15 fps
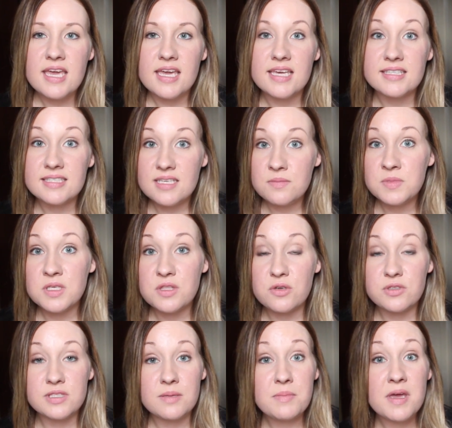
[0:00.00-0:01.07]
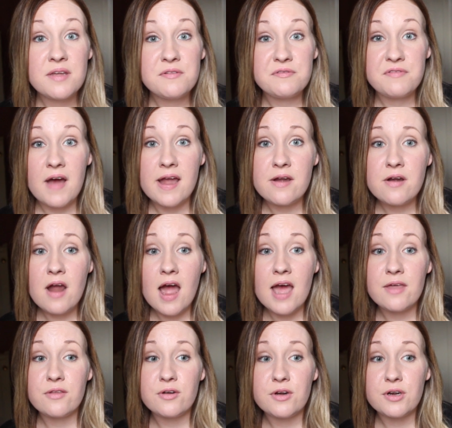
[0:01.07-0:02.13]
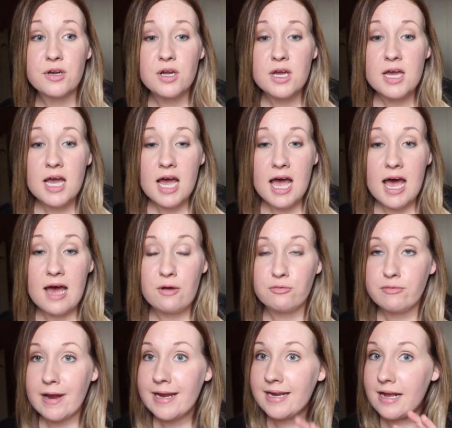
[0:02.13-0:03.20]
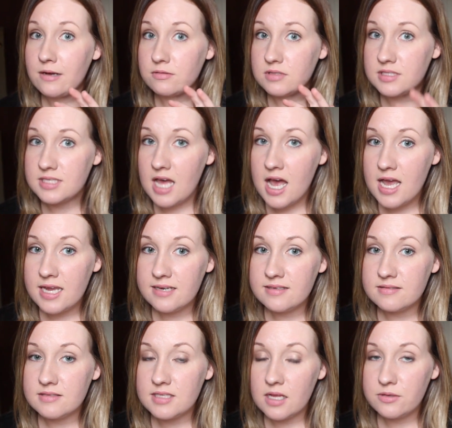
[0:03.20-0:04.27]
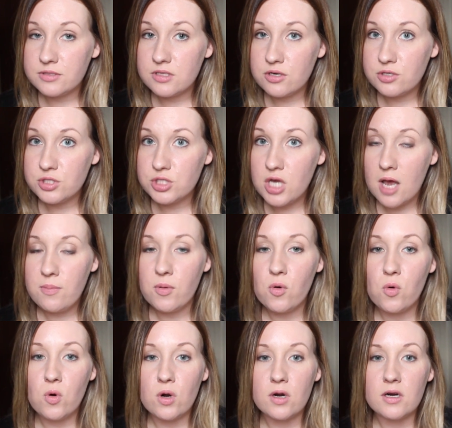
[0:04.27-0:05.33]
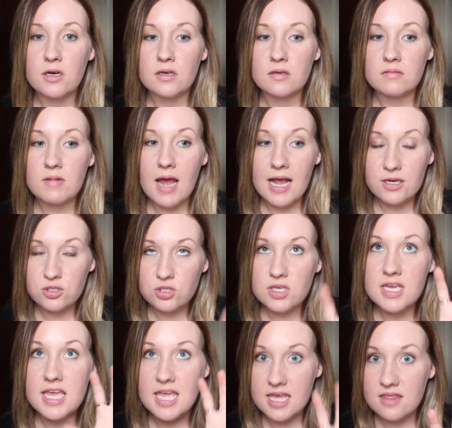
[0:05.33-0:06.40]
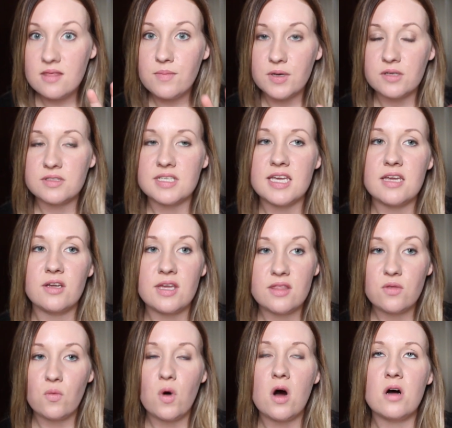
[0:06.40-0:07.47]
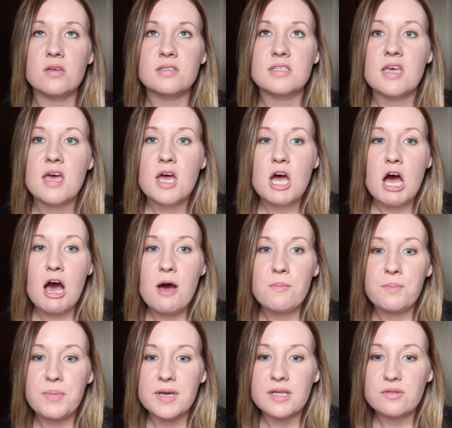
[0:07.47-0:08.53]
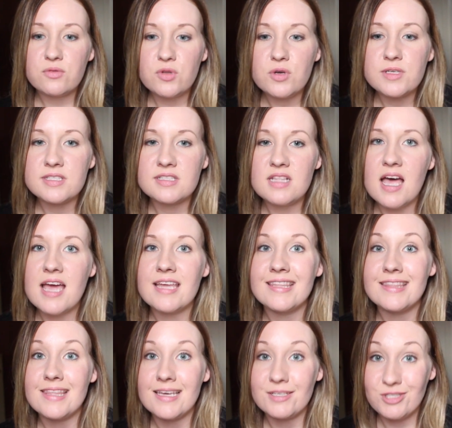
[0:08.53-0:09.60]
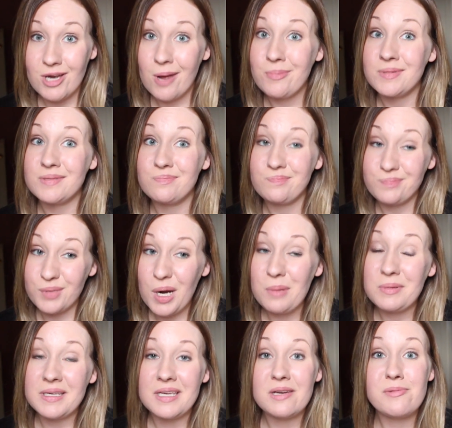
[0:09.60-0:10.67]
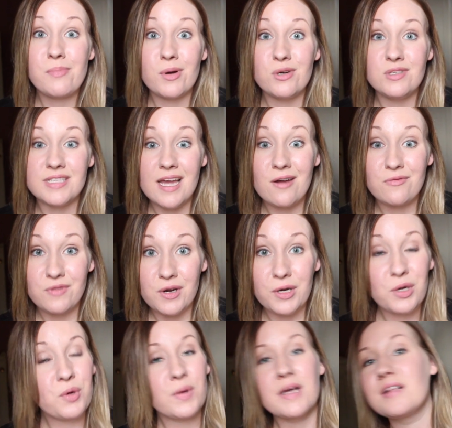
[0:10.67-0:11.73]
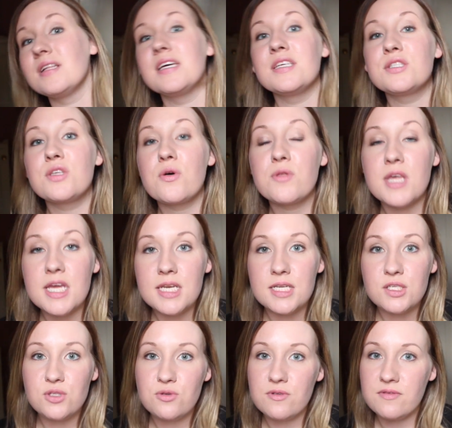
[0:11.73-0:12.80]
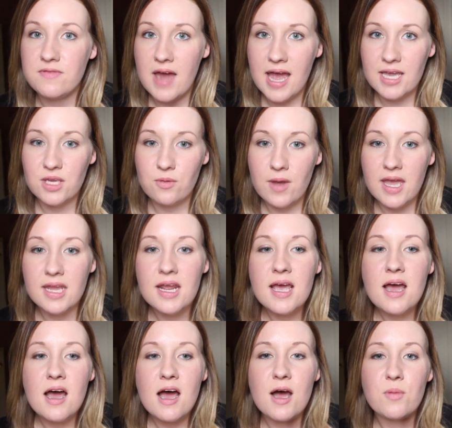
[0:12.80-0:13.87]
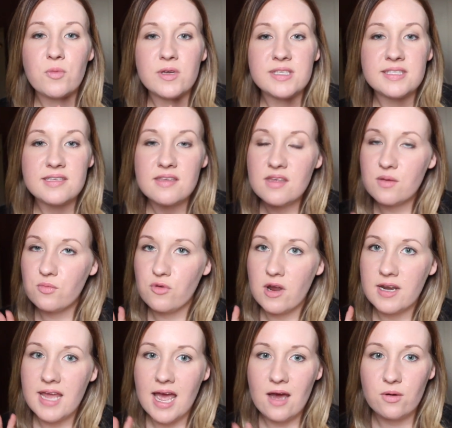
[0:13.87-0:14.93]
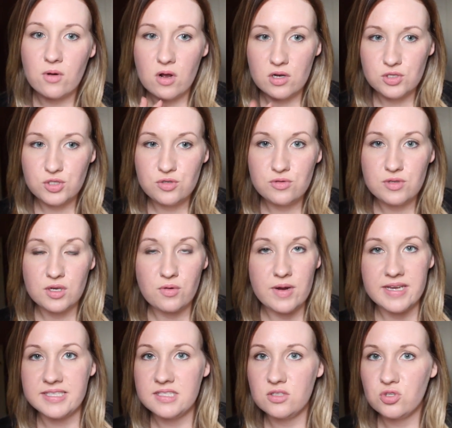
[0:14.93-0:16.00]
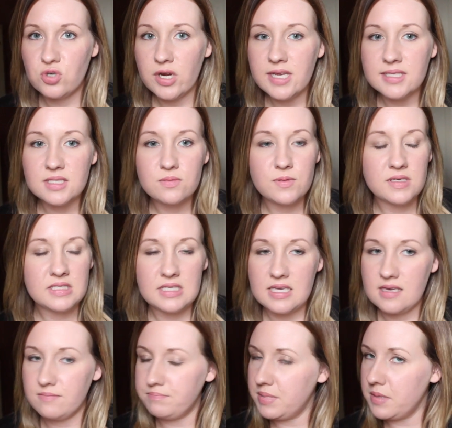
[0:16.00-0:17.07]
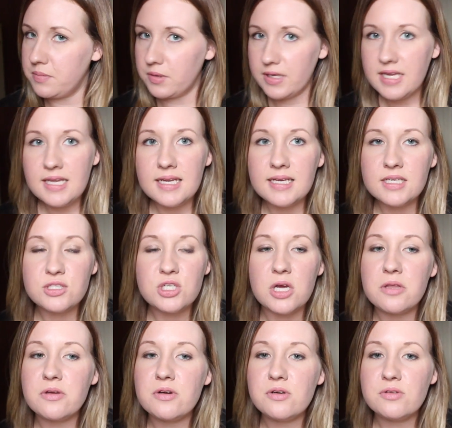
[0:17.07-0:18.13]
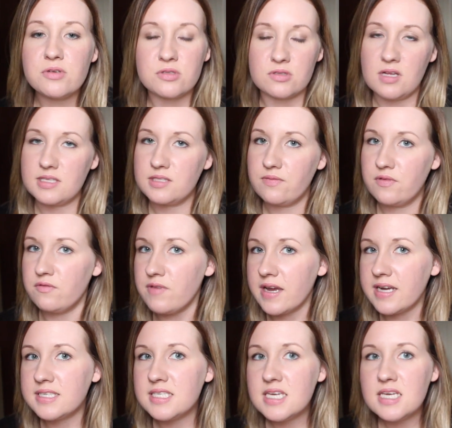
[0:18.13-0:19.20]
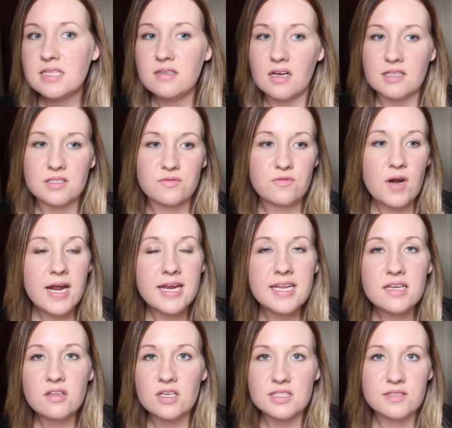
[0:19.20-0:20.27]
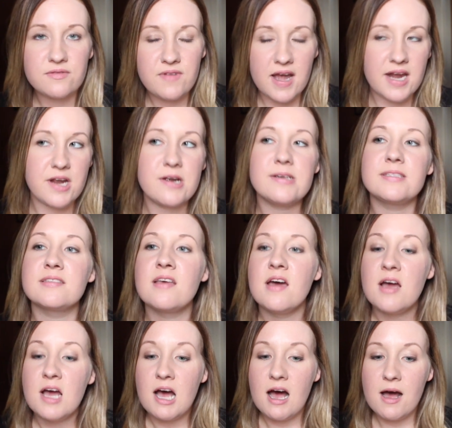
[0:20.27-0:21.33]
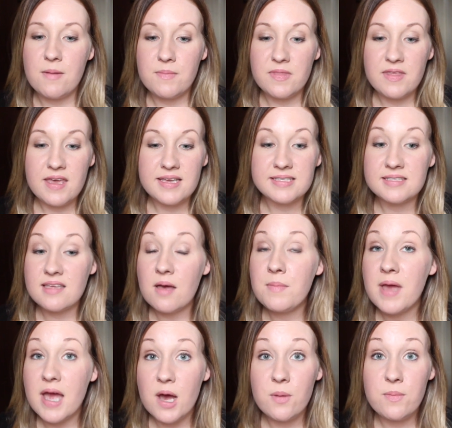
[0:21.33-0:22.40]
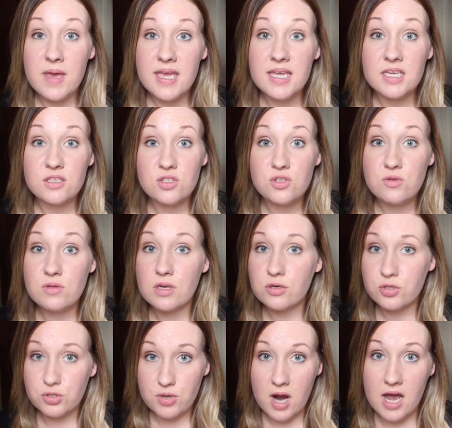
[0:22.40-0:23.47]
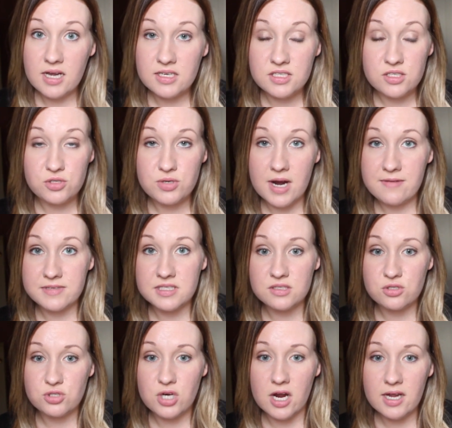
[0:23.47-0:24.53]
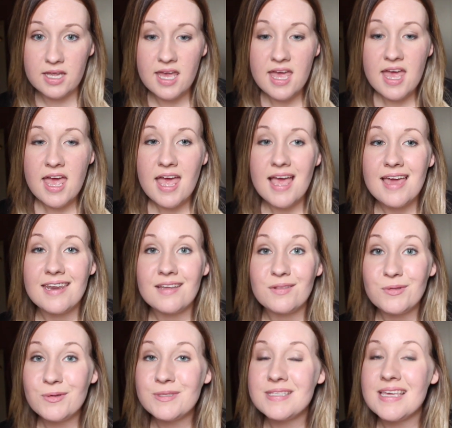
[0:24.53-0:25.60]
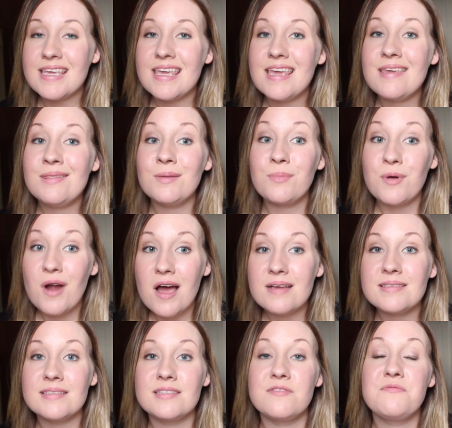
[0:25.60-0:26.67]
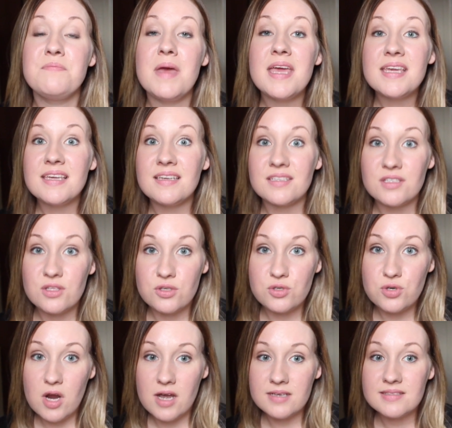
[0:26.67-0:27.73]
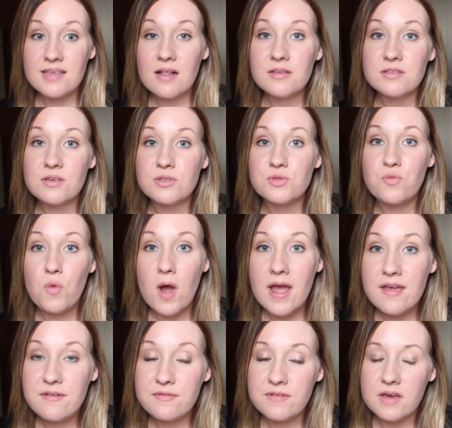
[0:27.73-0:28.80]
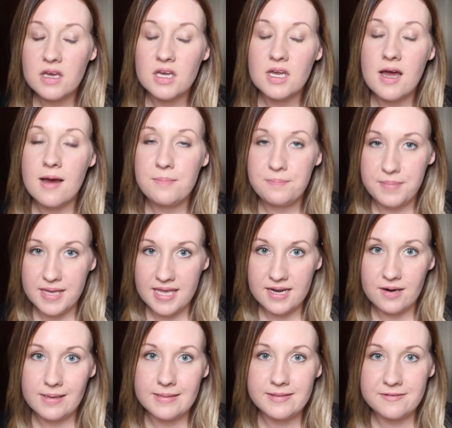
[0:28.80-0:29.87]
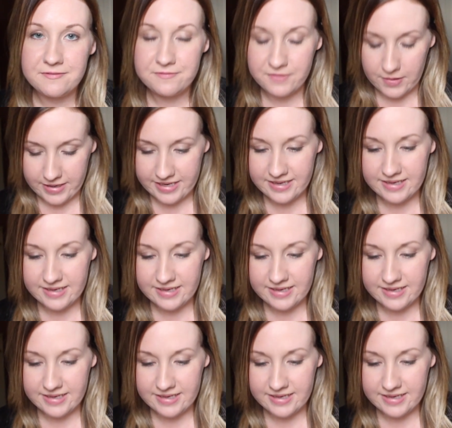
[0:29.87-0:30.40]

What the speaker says: It seems that there's some kind of fire either right outside Salazar's shop or actually in the building, in the walls. But it looks like the shop is probably going to burn down very quickly, so they need to evacuate. We see them run out onto the crazy streets. We see people eating each other. There's lots of infected, lots of rioting, lots of fires. They somehow make it to their truck, to Travis's truck, and it looks like in the process of making it to the truck, Salazar's wife got bit on the foot.